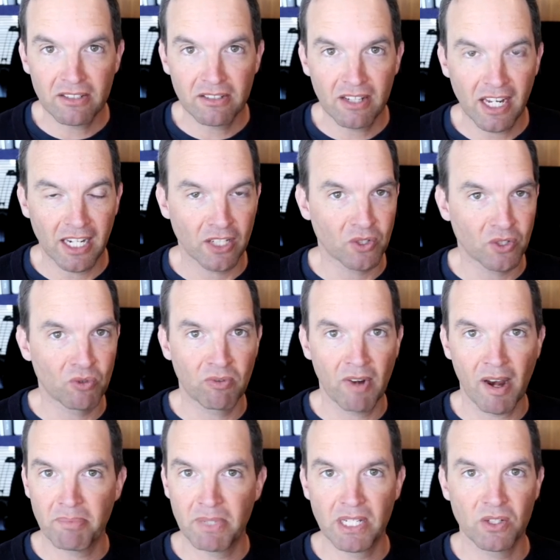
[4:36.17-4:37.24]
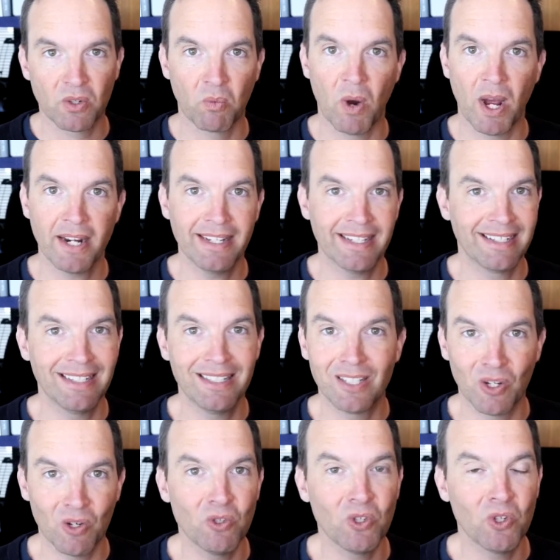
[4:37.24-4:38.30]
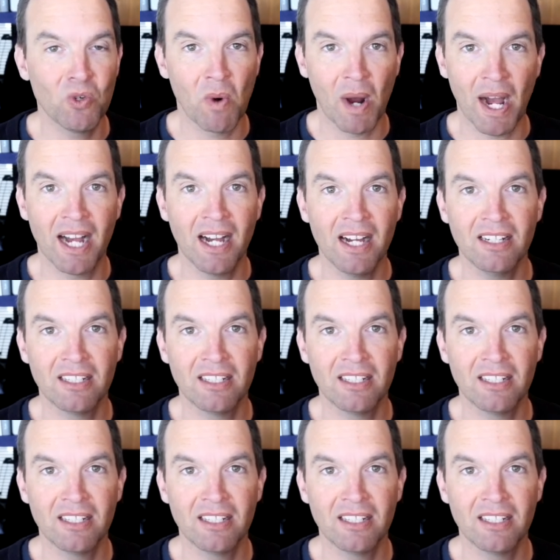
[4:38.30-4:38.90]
and it's all wrapped into one, it is who you are,